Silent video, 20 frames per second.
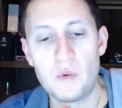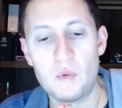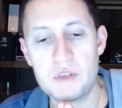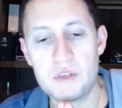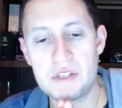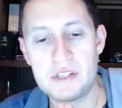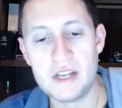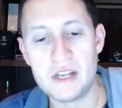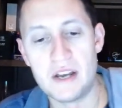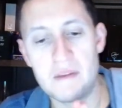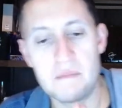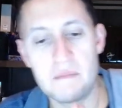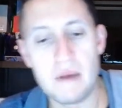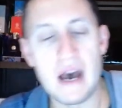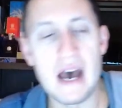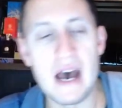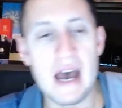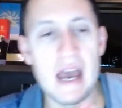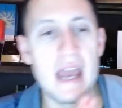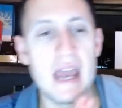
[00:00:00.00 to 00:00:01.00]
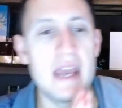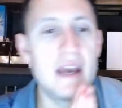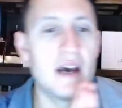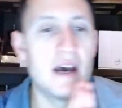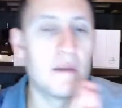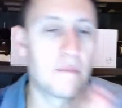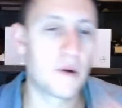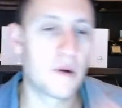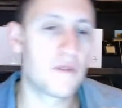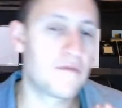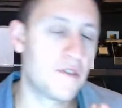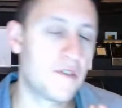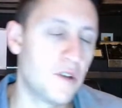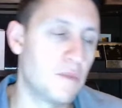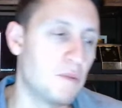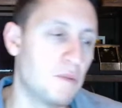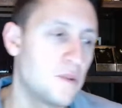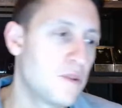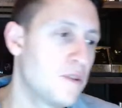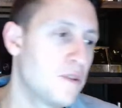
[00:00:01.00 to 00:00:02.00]
was done by a
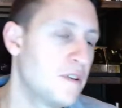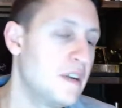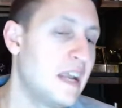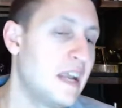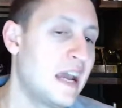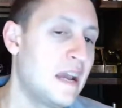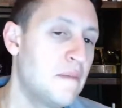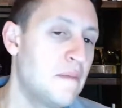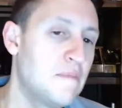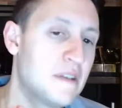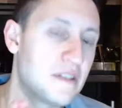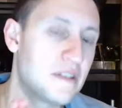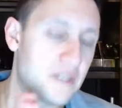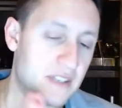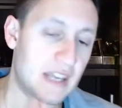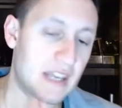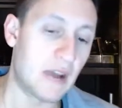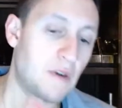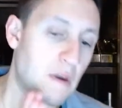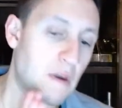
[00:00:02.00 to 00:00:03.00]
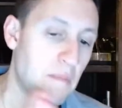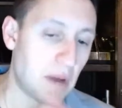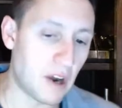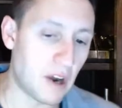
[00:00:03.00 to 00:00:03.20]
perfumer named Sarah